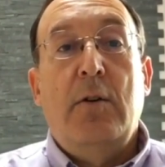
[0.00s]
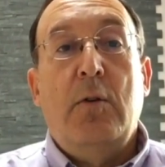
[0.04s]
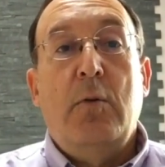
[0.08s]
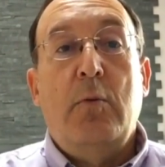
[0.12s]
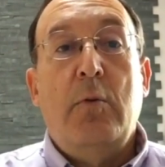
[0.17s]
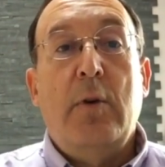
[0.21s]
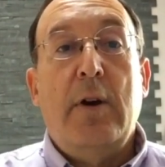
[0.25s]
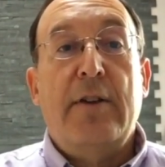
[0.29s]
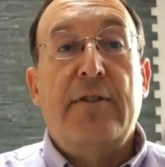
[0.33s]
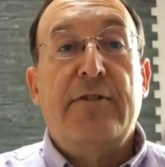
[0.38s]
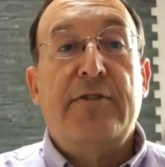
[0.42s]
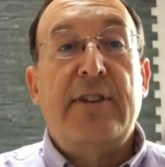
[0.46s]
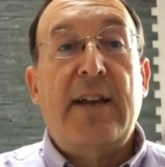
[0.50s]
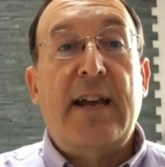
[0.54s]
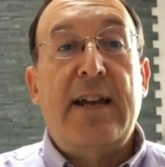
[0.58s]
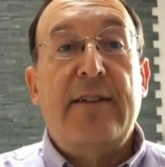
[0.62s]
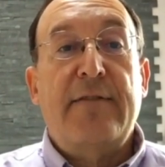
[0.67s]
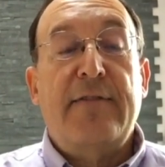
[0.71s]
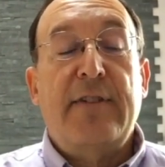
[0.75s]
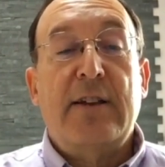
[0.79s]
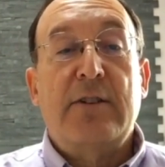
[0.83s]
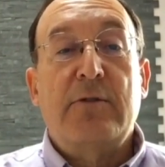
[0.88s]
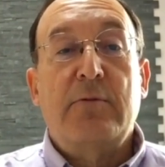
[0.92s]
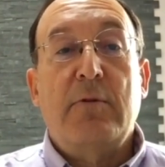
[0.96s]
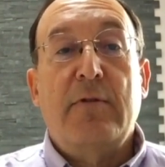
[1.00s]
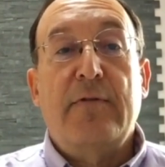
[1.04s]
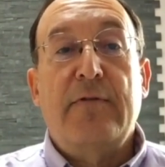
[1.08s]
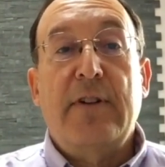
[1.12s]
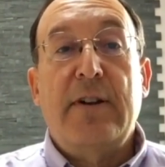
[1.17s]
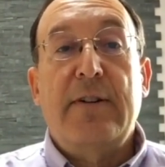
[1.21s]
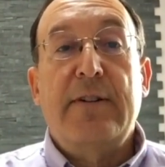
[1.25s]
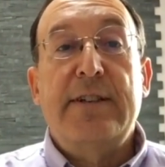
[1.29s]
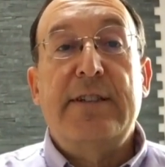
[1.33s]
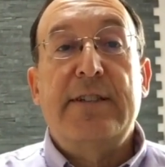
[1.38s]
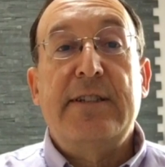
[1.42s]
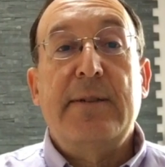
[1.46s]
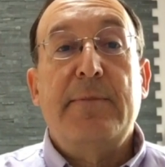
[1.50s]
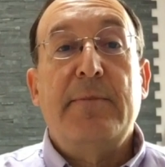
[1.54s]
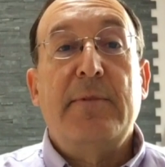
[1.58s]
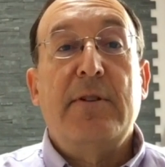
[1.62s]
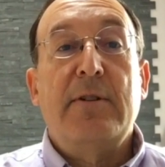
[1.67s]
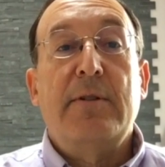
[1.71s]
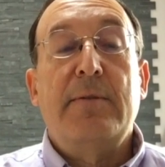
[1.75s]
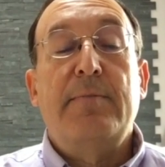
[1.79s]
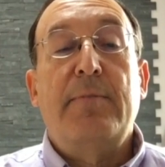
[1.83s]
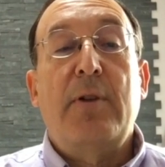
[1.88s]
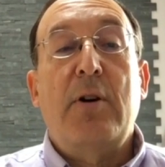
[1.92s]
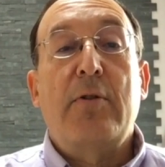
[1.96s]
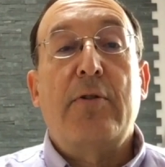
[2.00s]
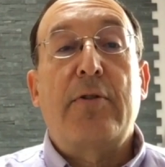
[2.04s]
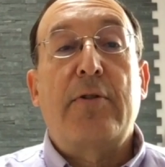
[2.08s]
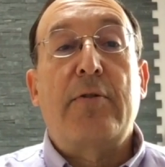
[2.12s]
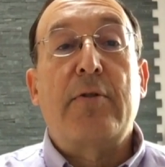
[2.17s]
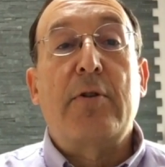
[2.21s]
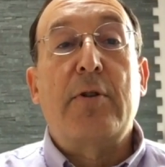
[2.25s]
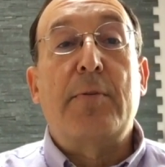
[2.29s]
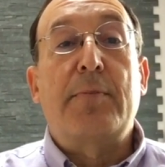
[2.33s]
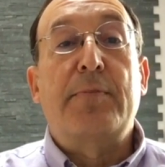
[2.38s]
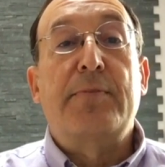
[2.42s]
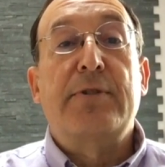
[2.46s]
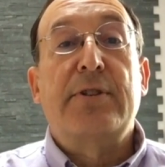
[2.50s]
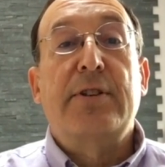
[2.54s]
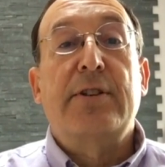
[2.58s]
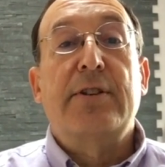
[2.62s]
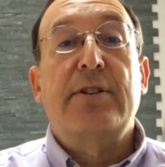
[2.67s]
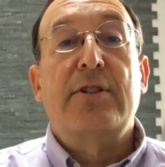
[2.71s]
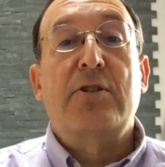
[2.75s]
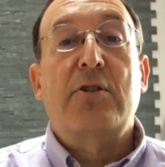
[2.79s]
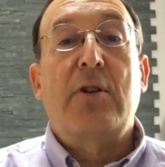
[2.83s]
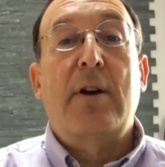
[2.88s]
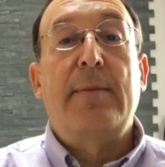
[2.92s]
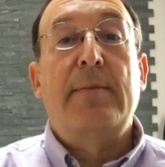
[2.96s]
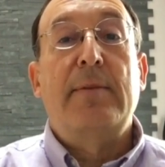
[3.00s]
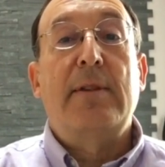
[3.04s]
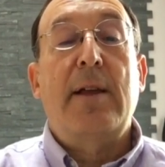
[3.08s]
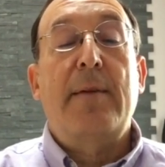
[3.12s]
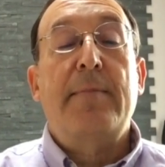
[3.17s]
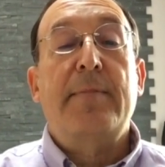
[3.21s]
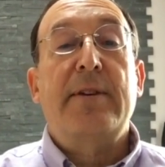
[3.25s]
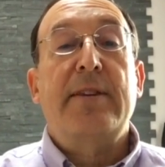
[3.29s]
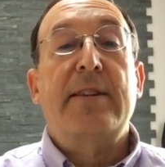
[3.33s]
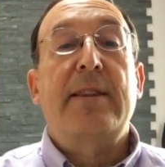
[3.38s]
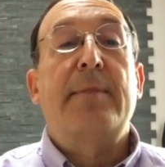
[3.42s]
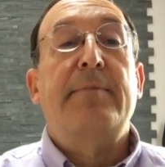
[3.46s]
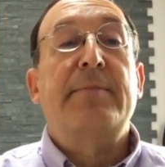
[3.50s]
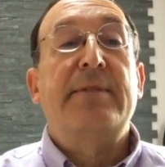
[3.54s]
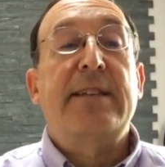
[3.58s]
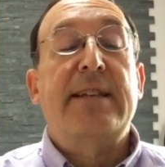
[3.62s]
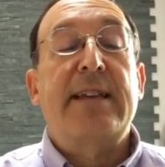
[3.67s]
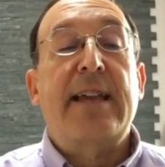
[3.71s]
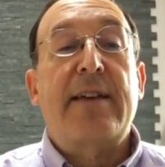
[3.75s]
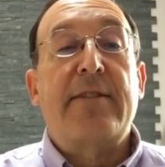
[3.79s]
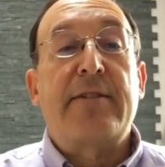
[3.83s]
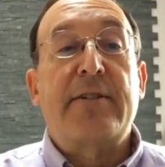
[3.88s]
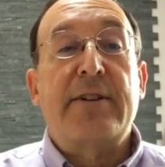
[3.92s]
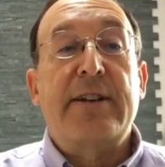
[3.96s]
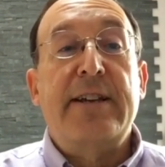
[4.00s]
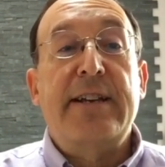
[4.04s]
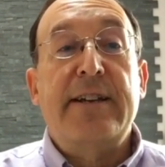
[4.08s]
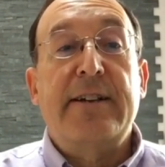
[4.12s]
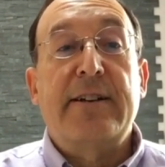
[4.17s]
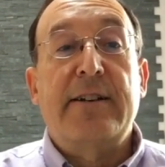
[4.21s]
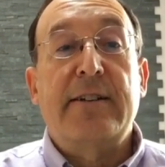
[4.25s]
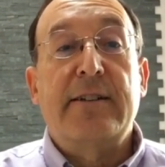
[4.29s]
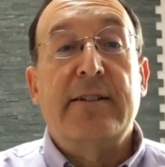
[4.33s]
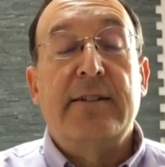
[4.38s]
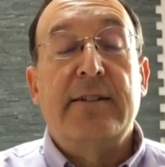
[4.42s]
Well, side effects were very similar in both groups, so I'm lumping them together here.